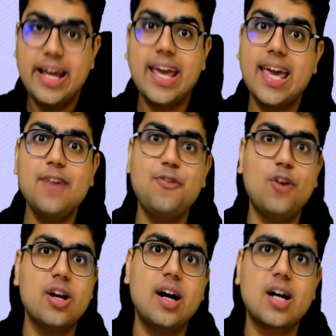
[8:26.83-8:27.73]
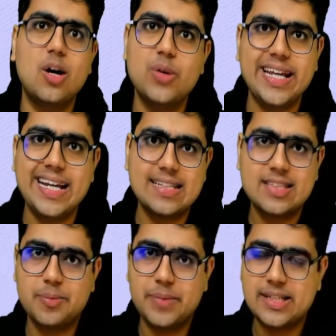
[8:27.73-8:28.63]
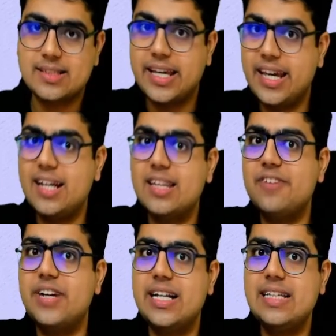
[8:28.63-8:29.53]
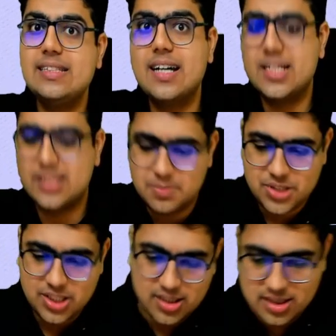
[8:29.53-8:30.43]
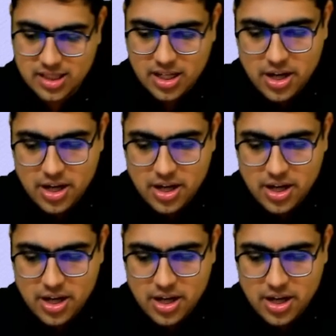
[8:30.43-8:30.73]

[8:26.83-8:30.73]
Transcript: A for accounting estimates. Here the word is assumptions.